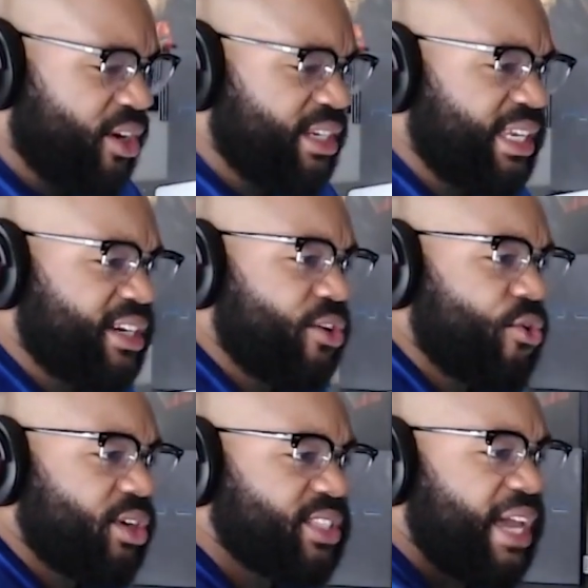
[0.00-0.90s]
it needed a
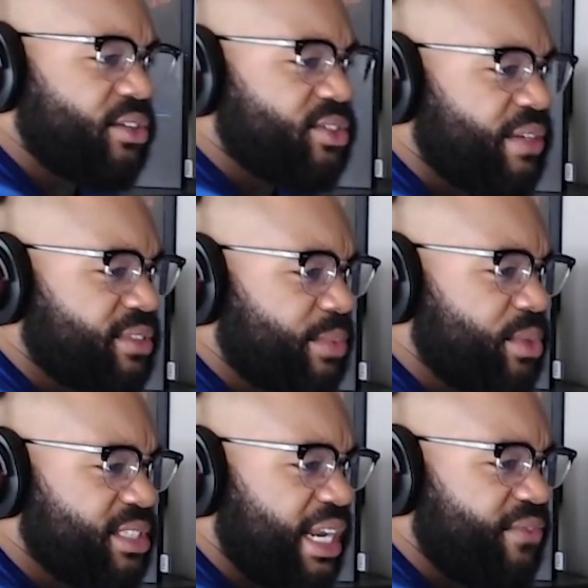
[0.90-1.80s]
horizontal stand for some
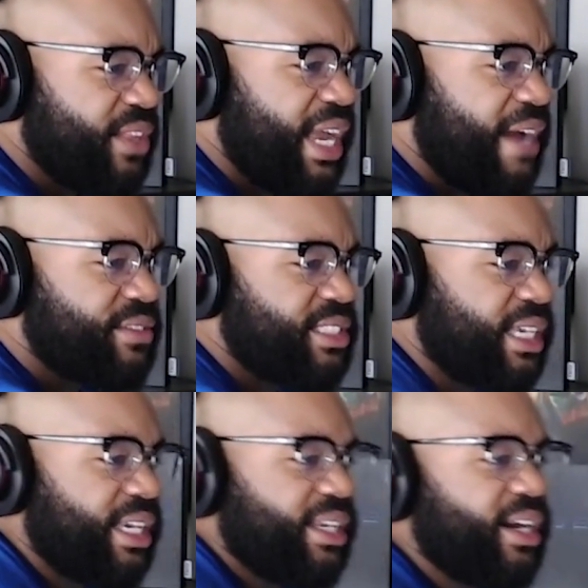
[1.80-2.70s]
reason. I feel like I've
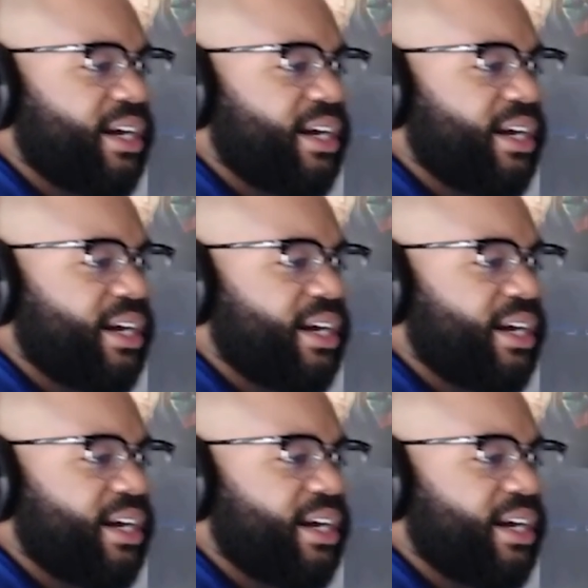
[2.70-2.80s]
seen